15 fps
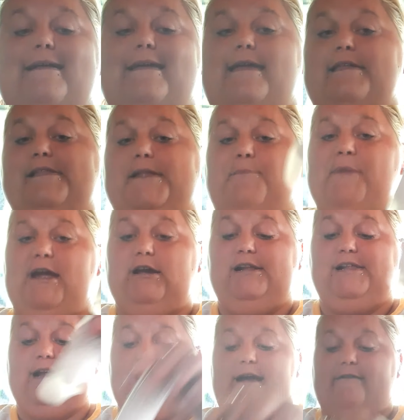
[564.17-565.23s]
and some hair
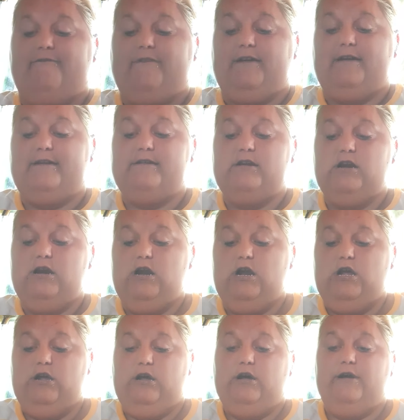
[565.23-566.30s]
stuff.
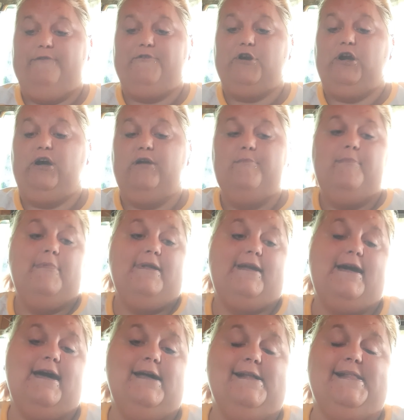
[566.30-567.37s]
Overall,
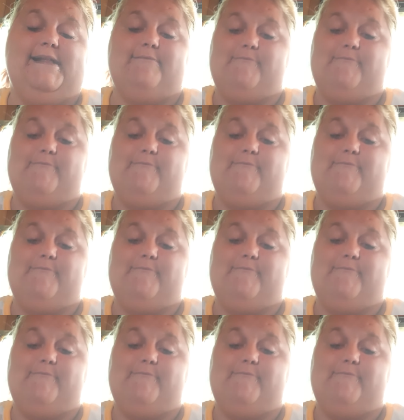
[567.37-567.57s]
guys,